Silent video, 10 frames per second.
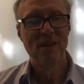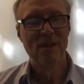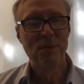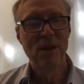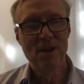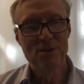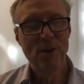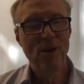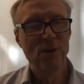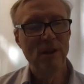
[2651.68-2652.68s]
because we
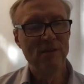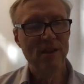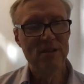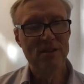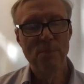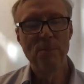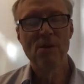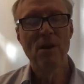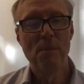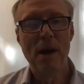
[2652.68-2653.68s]
don't live in a simple
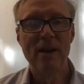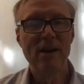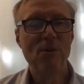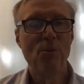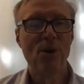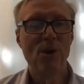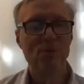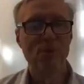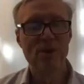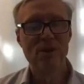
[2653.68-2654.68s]
commodity
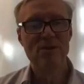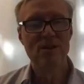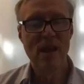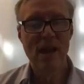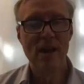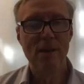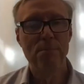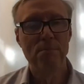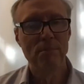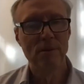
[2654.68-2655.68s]
world where you can just add up
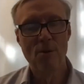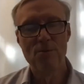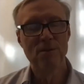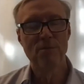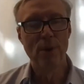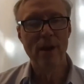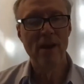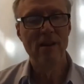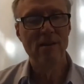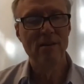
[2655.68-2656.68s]
loaves of
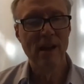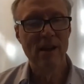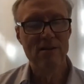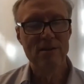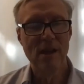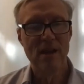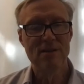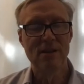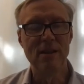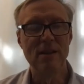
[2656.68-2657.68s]
bread and gallons of
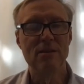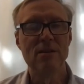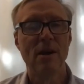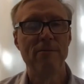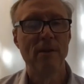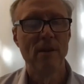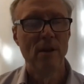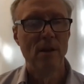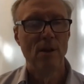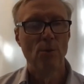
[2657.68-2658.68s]
gasoline and stuff,
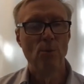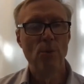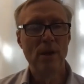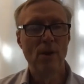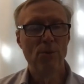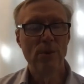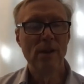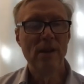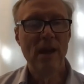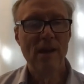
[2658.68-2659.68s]
we don't
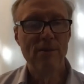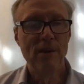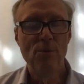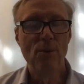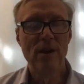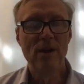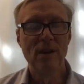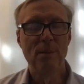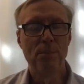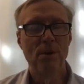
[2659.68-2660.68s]
really have any way to
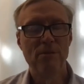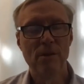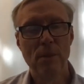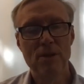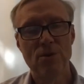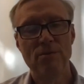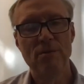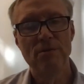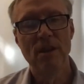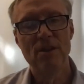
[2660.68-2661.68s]
get a perfect measure of
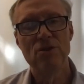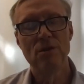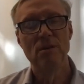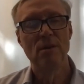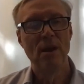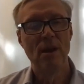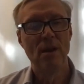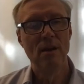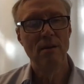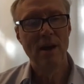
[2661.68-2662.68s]
inflation.
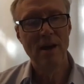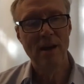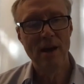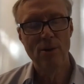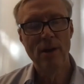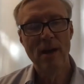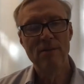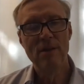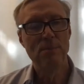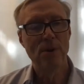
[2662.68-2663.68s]
And I don't have
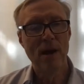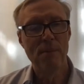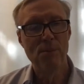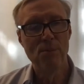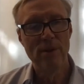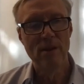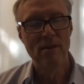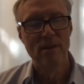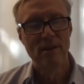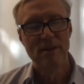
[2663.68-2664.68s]
any problem with
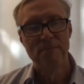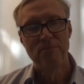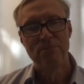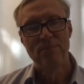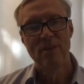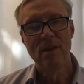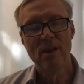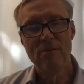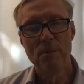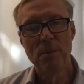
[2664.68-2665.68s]
the
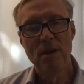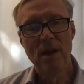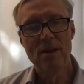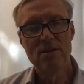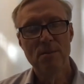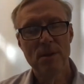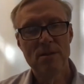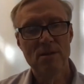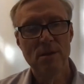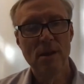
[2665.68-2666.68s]
government
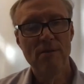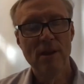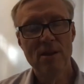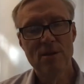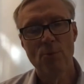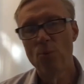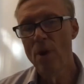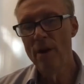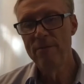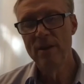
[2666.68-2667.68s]
estimates as giving us a
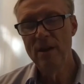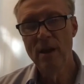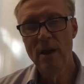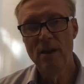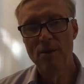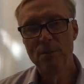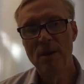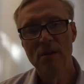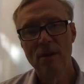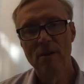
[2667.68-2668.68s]
rough indicator. I mean,
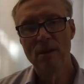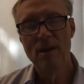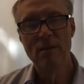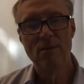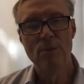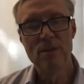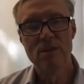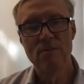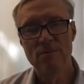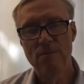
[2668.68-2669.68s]
clearly the
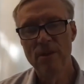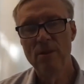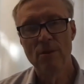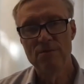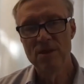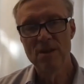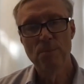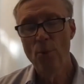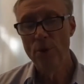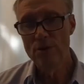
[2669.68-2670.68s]
recent figure of
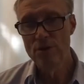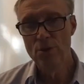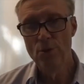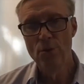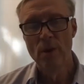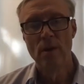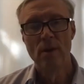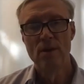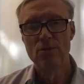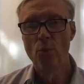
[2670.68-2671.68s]
6.2
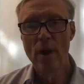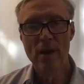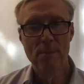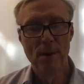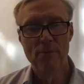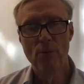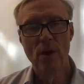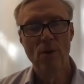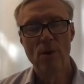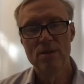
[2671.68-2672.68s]
is way above
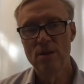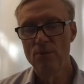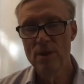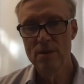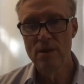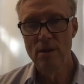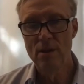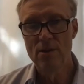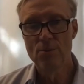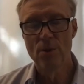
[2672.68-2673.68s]
what it was in recent
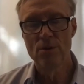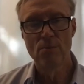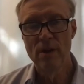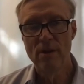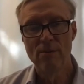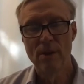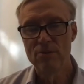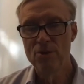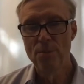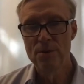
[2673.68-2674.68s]
years, where it's running around
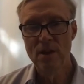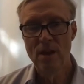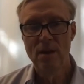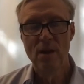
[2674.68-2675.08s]
2%.